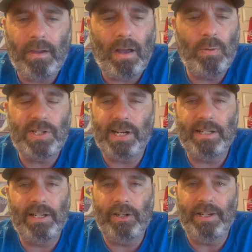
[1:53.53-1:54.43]
I wish I could
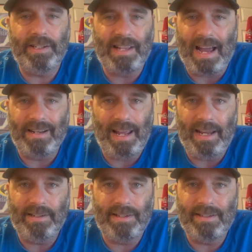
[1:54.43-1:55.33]
tell you exact
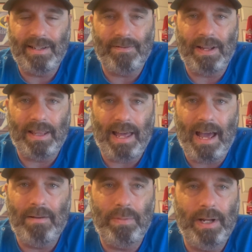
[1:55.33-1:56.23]
dates and stuff like
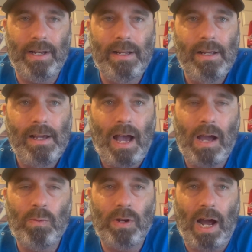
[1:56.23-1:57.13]
that, but I
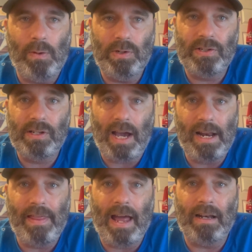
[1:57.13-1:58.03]
was kind
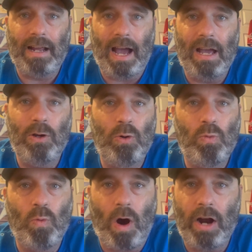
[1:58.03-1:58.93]
of that guy who
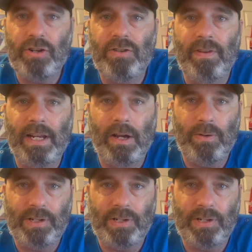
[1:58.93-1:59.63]
watched videos